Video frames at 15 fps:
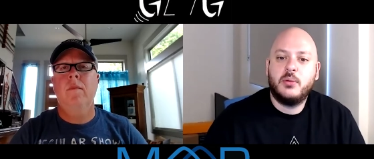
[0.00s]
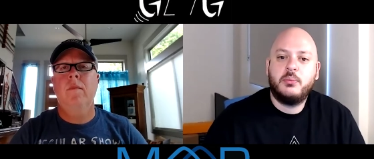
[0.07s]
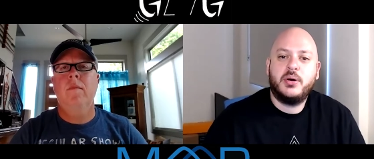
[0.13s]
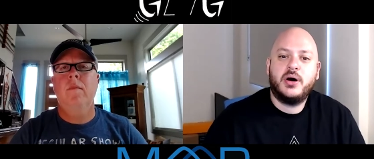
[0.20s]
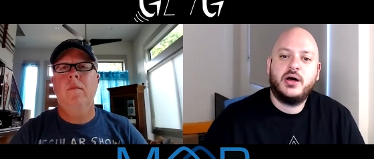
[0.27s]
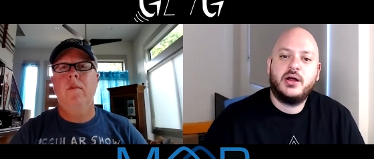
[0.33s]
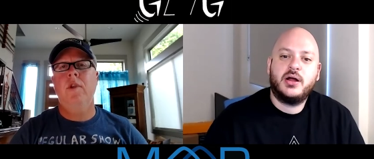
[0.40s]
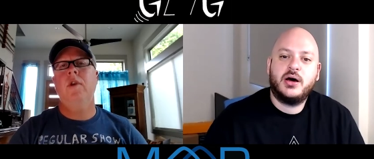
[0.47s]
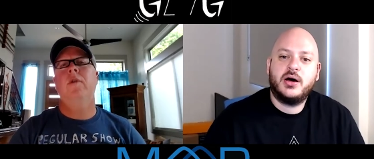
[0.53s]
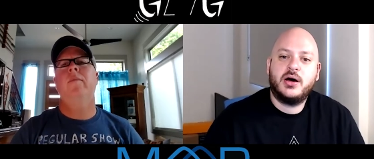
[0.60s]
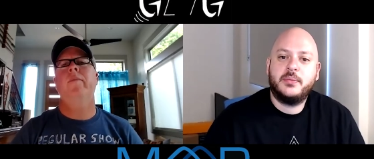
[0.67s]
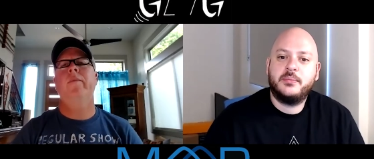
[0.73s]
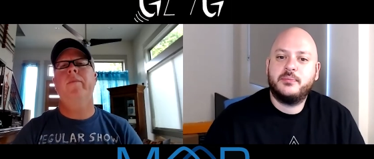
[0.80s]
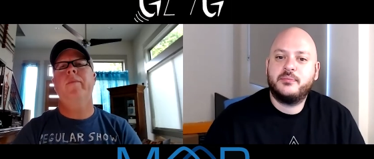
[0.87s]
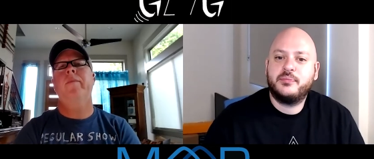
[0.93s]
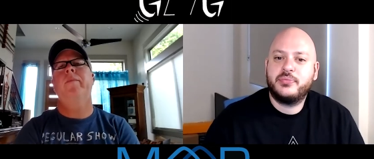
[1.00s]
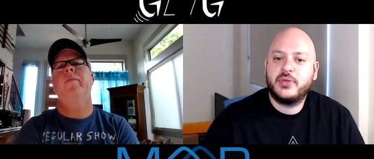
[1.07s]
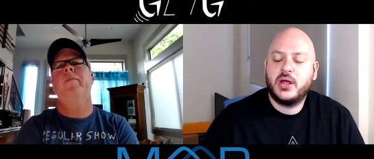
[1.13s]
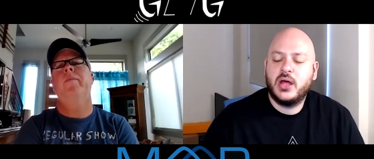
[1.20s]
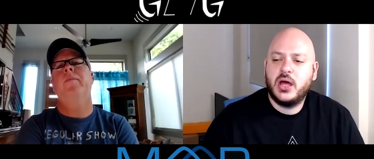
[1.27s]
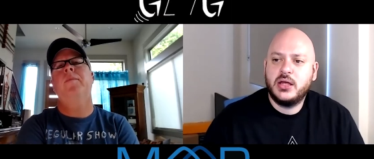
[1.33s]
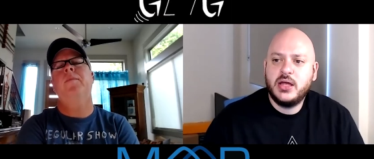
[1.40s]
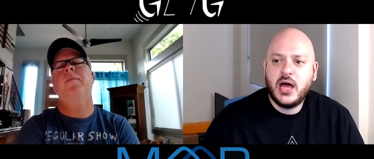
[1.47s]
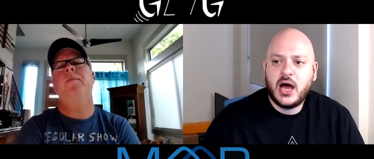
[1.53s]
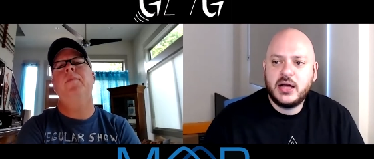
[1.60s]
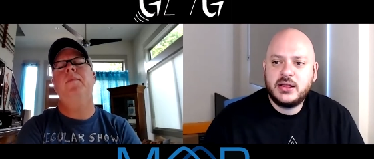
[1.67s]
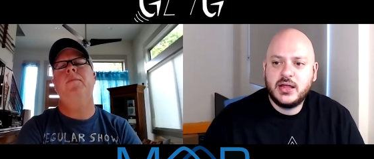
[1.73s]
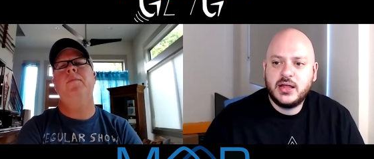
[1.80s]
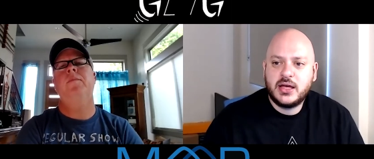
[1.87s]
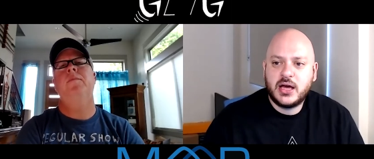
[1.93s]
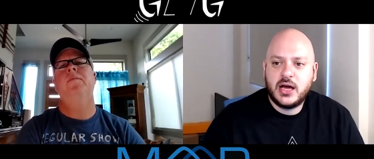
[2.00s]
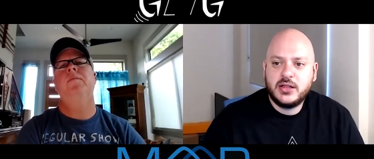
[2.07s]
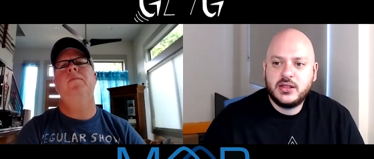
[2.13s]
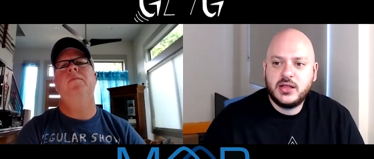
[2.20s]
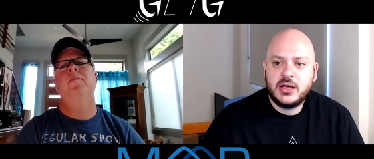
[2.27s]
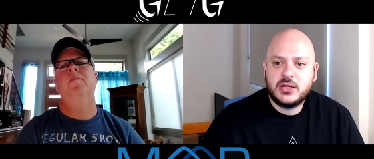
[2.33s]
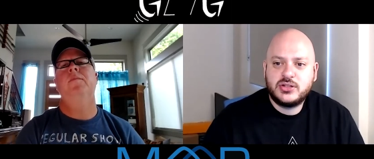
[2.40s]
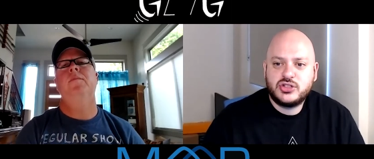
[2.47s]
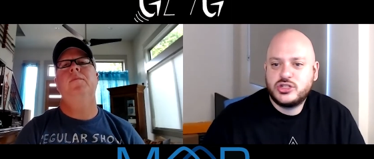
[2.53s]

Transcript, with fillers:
Speaker 1: Yeah. But um, yeah, I think I think